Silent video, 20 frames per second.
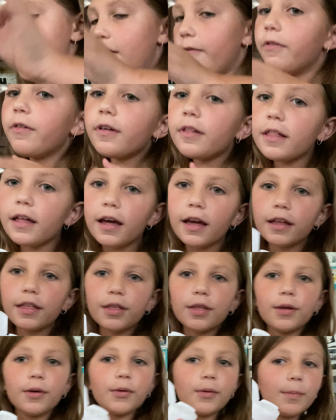If you
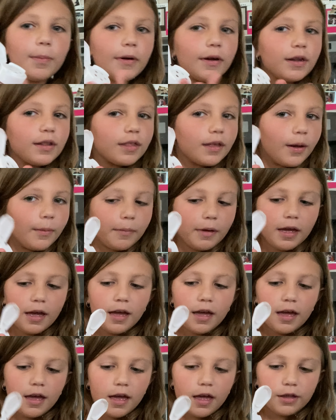like to put some
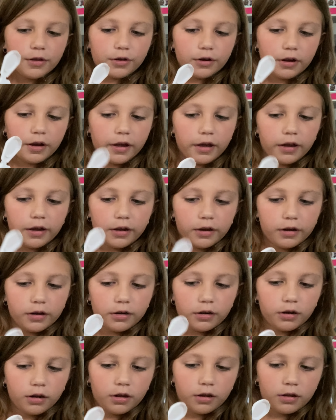in your
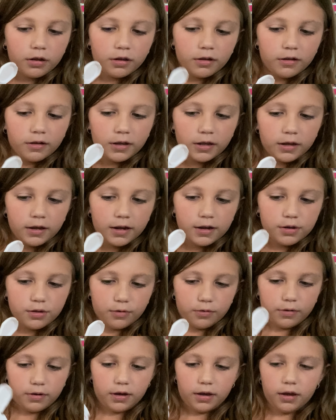hand, it's
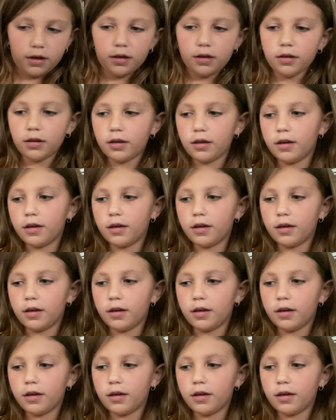okay.